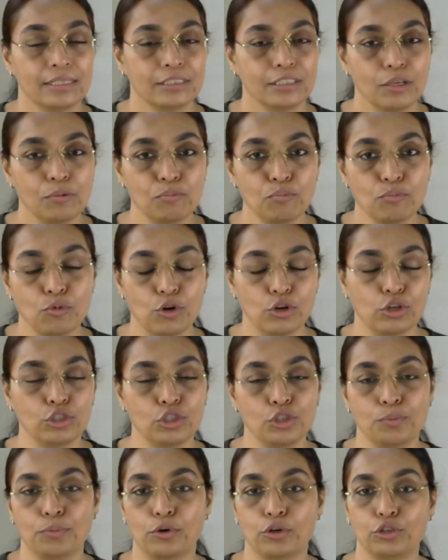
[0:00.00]
the
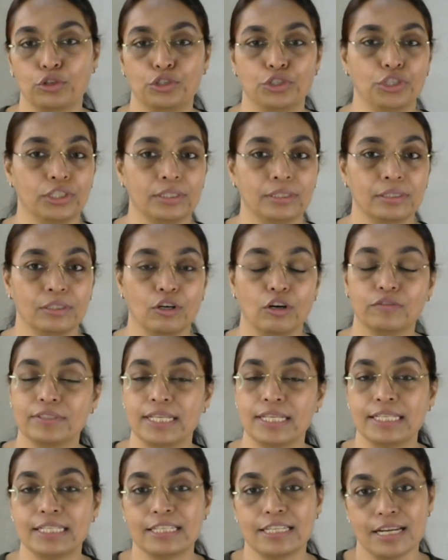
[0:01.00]
most portion of
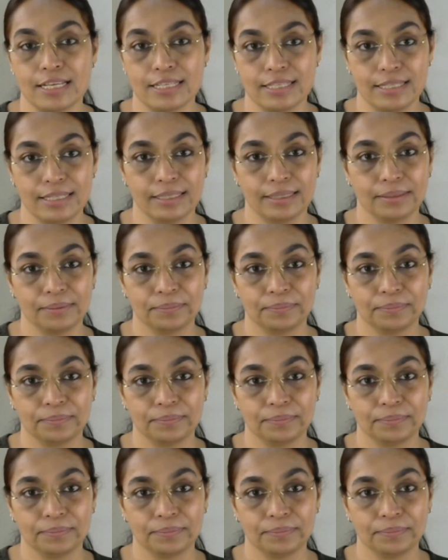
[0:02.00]
this transit.